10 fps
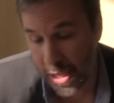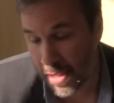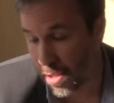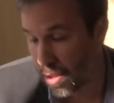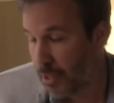
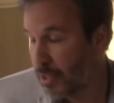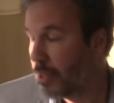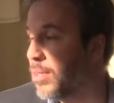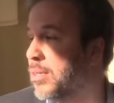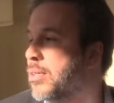it's a,
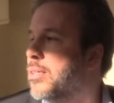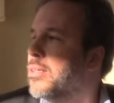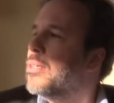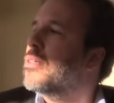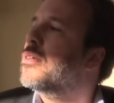a,
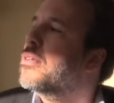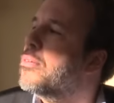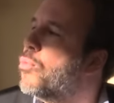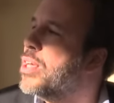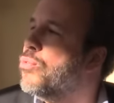a, a
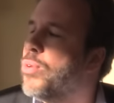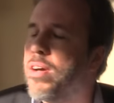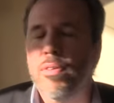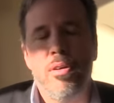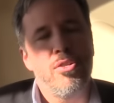when you
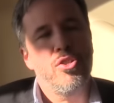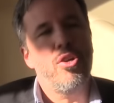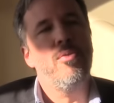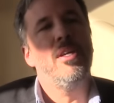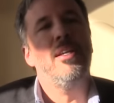have a
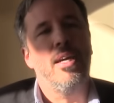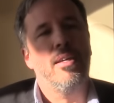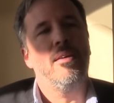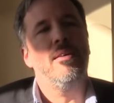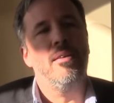story
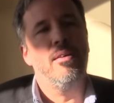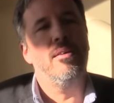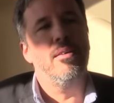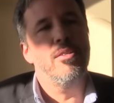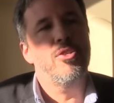like
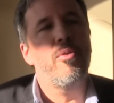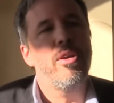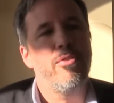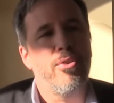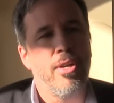a, story
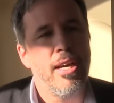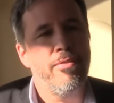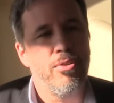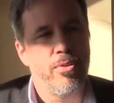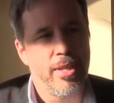of your
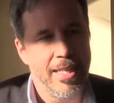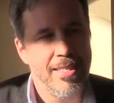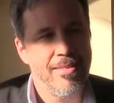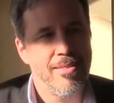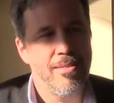life in your
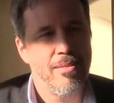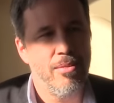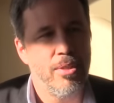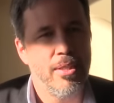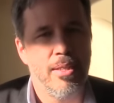hands,
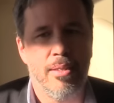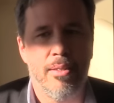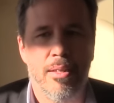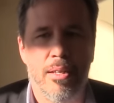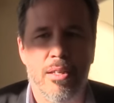knowing that
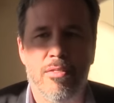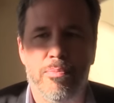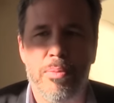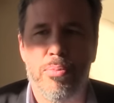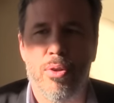uh, a, lot
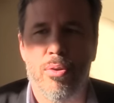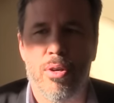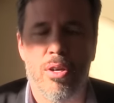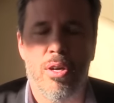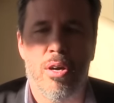of people
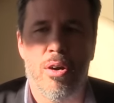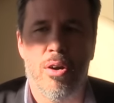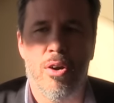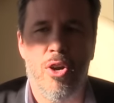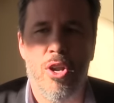uh,
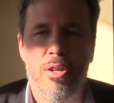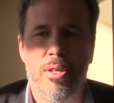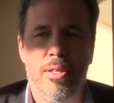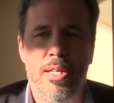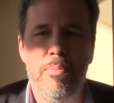are, lo
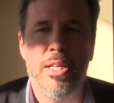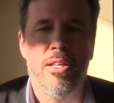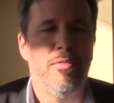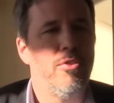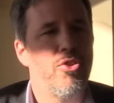deeply
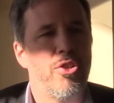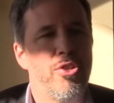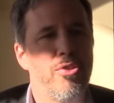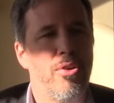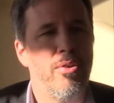love the
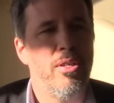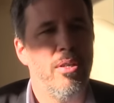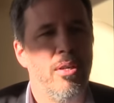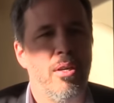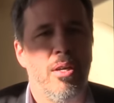short story.
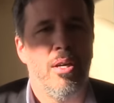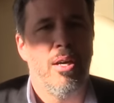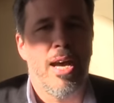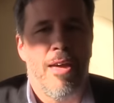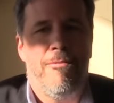
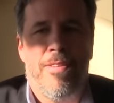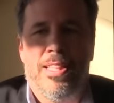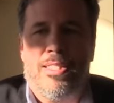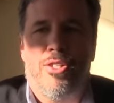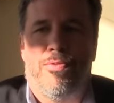I
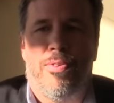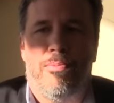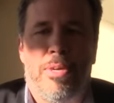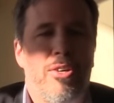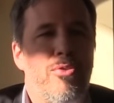felt as a
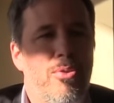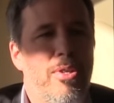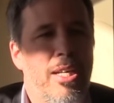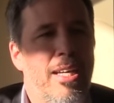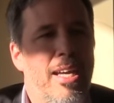filmmaker to,
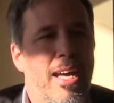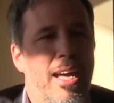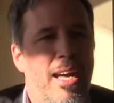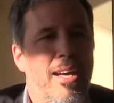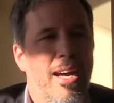that
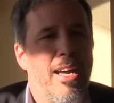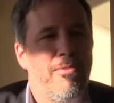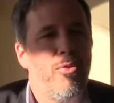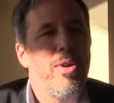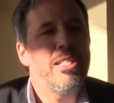I I
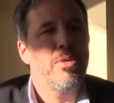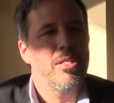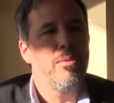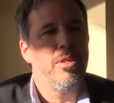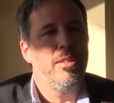have a
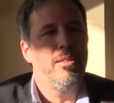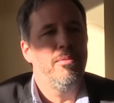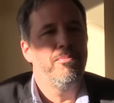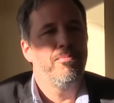responsibility.